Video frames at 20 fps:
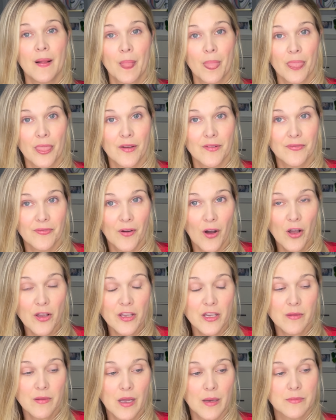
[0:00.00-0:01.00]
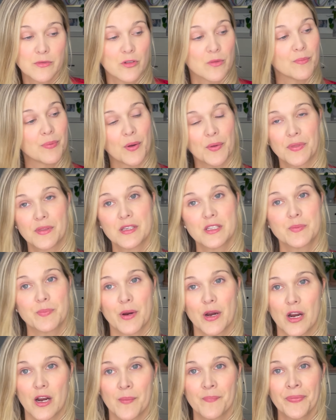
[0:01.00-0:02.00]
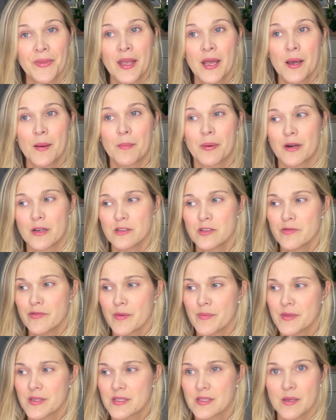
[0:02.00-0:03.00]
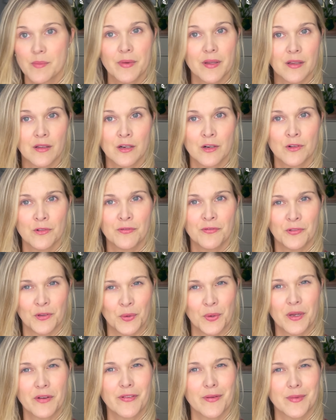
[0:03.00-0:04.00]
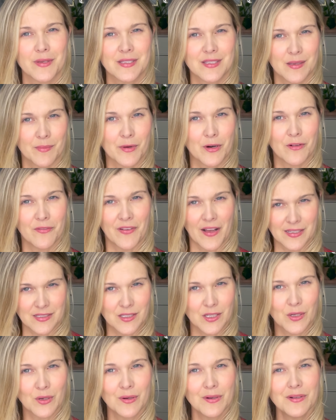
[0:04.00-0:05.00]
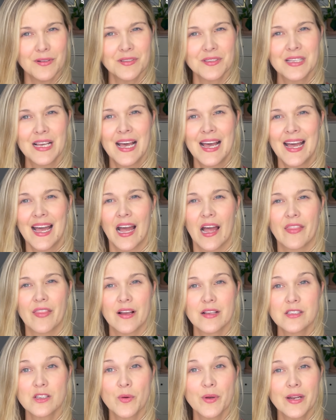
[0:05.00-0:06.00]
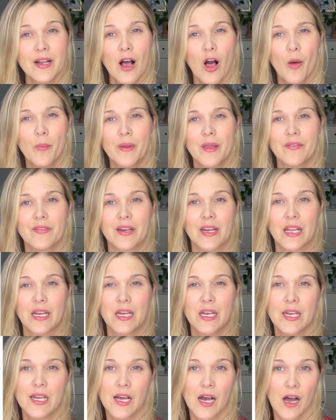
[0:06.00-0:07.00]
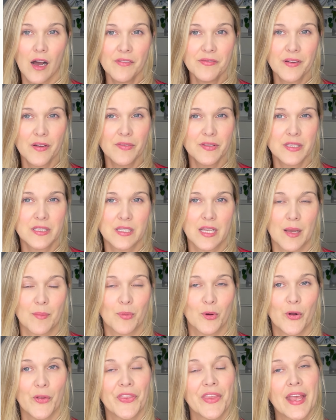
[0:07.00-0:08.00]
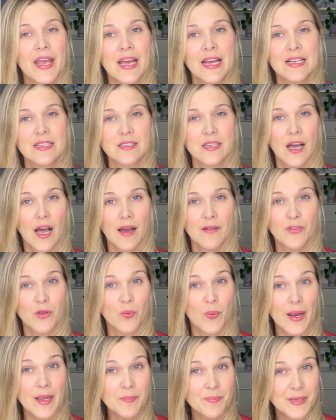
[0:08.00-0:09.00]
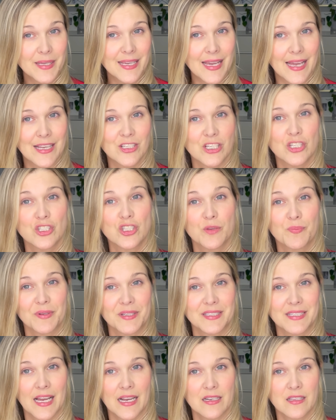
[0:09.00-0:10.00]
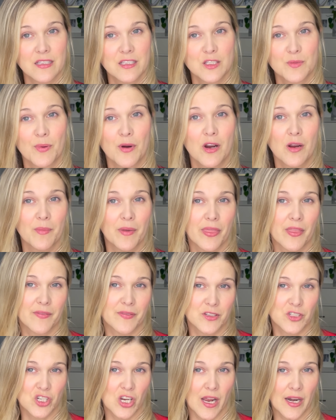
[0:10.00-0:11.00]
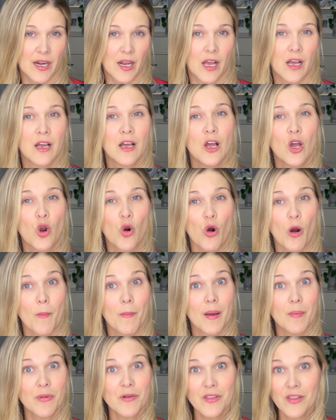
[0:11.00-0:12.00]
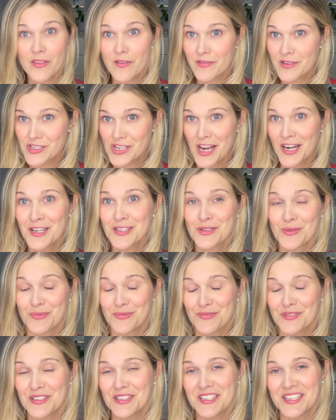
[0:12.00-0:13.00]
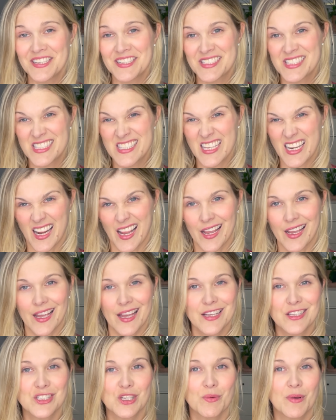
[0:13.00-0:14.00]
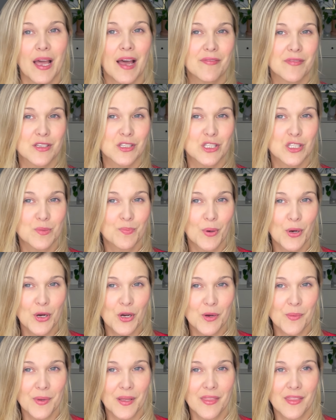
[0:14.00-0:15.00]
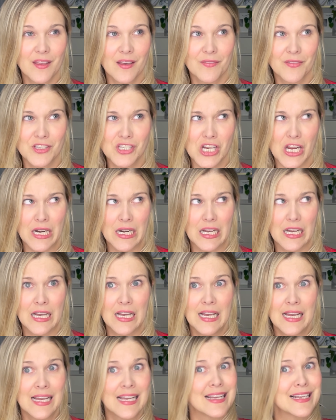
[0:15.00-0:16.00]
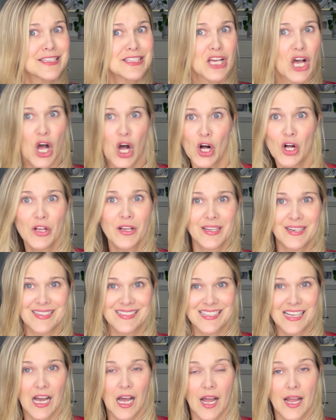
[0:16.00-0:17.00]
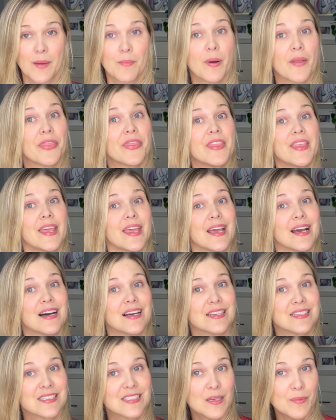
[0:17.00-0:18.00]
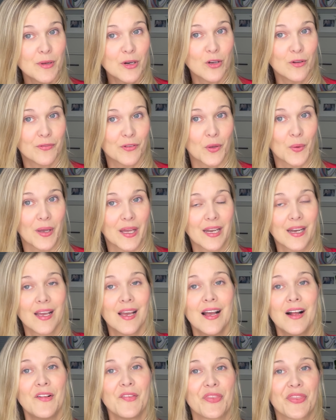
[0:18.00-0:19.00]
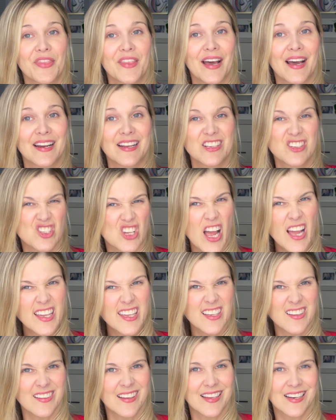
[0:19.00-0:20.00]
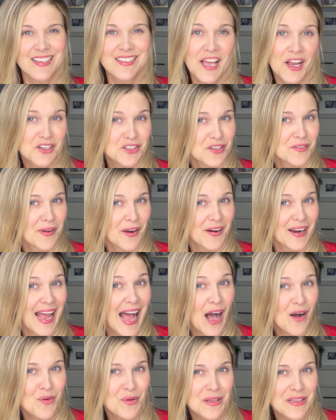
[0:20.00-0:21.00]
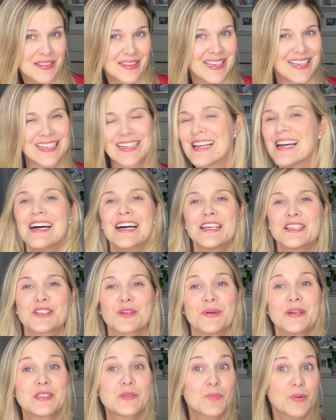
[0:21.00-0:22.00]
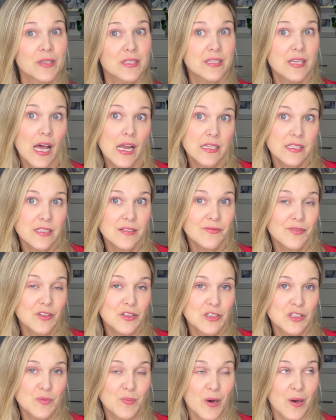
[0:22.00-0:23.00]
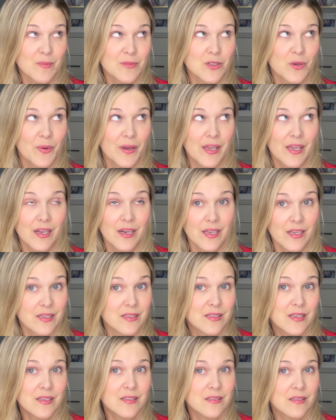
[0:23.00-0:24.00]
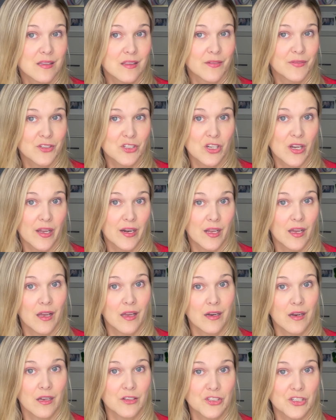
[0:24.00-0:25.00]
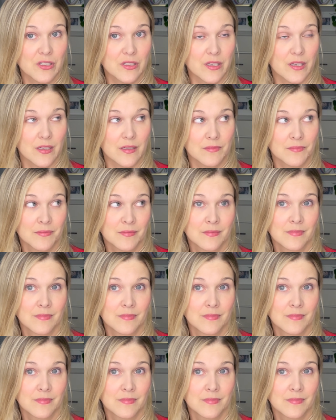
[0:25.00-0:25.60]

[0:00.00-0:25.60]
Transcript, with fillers: The volume comes from both the sperm, but also from the seminal fluid, from the seminal vesicles, and that's going to help give it enough of a sample to have the right pH and to protect the sperm and the vagina. Remember that the vagina is really acidic, and so we have the sperm and the vagina, it's all gonna die, but the seminal fluid, that ejaculate, is actually very alkaline. So it's protective for the sperm so it can exist in the vagina and not just get